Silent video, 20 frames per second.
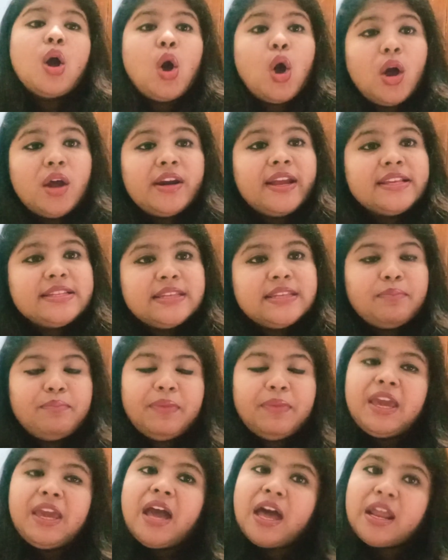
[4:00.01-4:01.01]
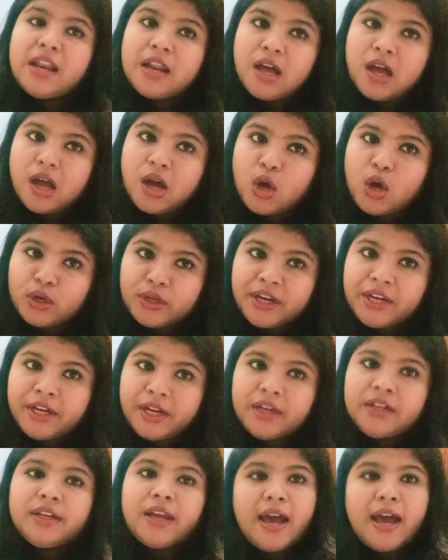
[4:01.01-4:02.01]
or SAP HANA
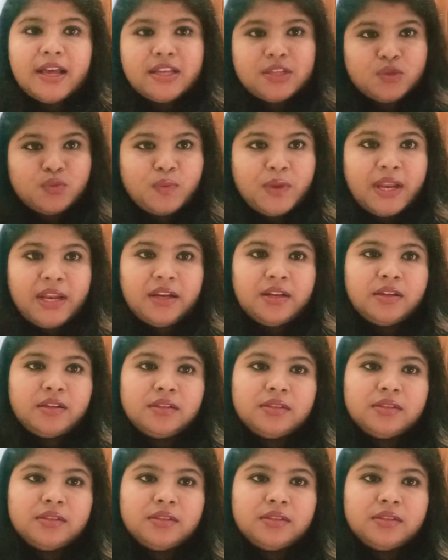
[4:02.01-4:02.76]
architect as well.